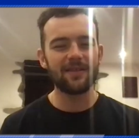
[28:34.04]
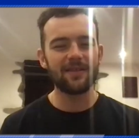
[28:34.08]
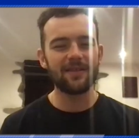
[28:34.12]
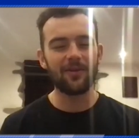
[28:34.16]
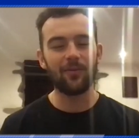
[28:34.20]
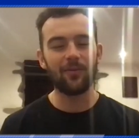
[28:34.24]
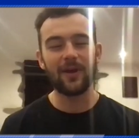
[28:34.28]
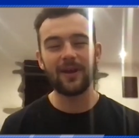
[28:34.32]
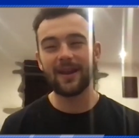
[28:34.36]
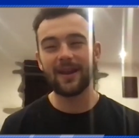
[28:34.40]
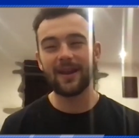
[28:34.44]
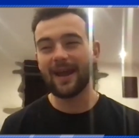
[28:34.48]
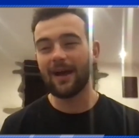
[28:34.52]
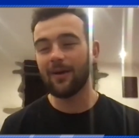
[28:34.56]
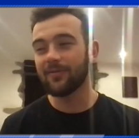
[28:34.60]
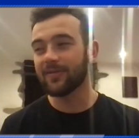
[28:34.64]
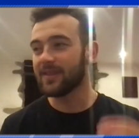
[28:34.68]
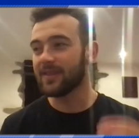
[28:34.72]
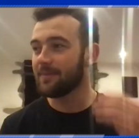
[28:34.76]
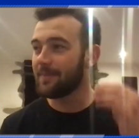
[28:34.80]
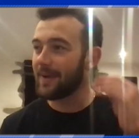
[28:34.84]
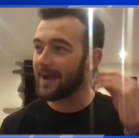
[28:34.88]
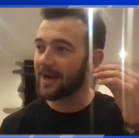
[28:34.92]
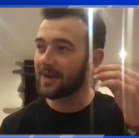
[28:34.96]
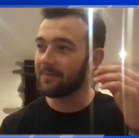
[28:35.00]
so when, and that
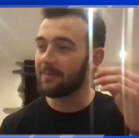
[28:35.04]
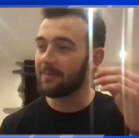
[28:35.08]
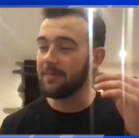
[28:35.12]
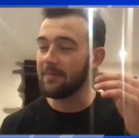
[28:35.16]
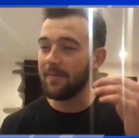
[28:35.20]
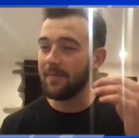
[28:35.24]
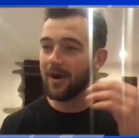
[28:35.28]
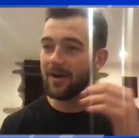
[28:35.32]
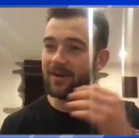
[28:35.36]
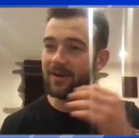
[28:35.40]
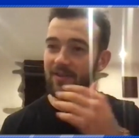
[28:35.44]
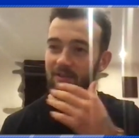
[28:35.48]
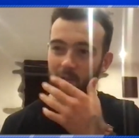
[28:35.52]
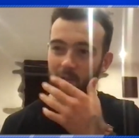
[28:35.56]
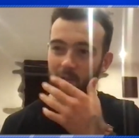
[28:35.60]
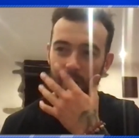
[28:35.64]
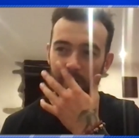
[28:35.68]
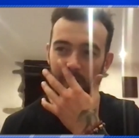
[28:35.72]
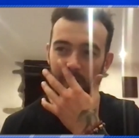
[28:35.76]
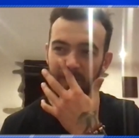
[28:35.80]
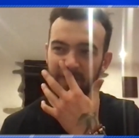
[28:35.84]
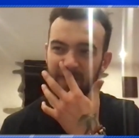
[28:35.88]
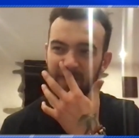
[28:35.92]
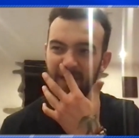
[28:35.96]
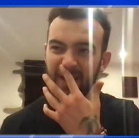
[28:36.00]
was in the back of my mind as
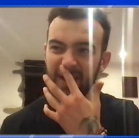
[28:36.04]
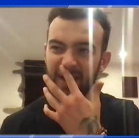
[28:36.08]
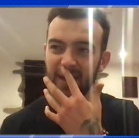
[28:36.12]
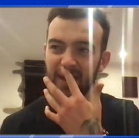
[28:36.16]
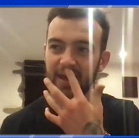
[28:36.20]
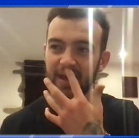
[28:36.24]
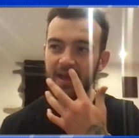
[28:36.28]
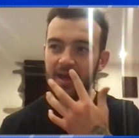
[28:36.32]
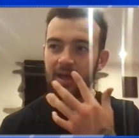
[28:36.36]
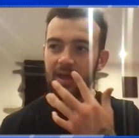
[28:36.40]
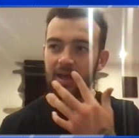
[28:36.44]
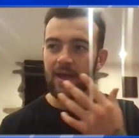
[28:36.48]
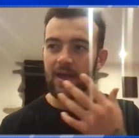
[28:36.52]
well. I was like,